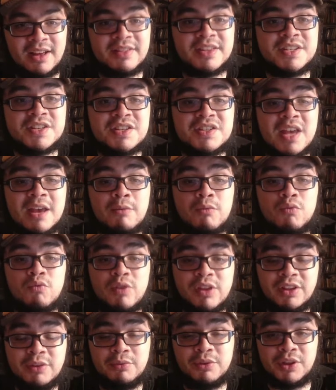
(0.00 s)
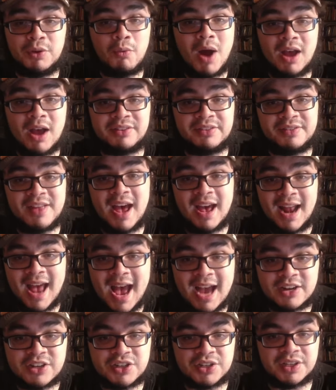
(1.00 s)
this is a really, really wild stat,
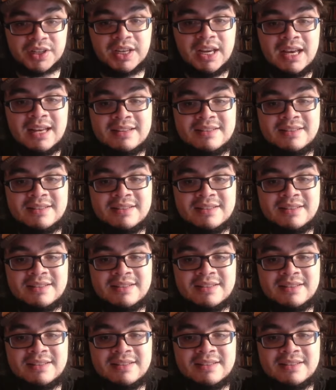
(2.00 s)
actually.